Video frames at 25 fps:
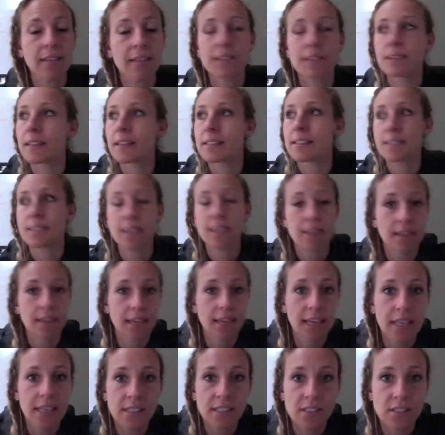let's say the
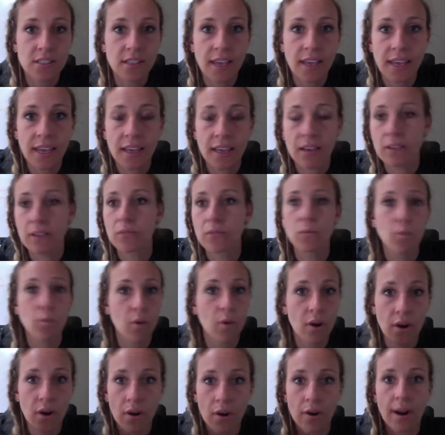kids like
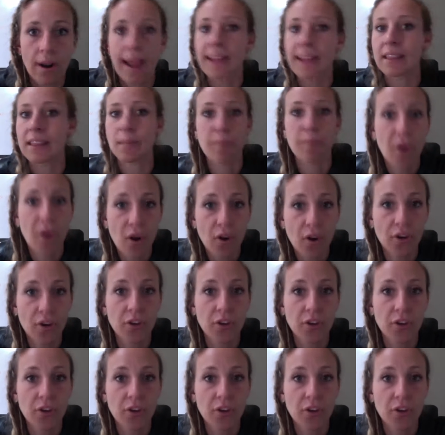were at the park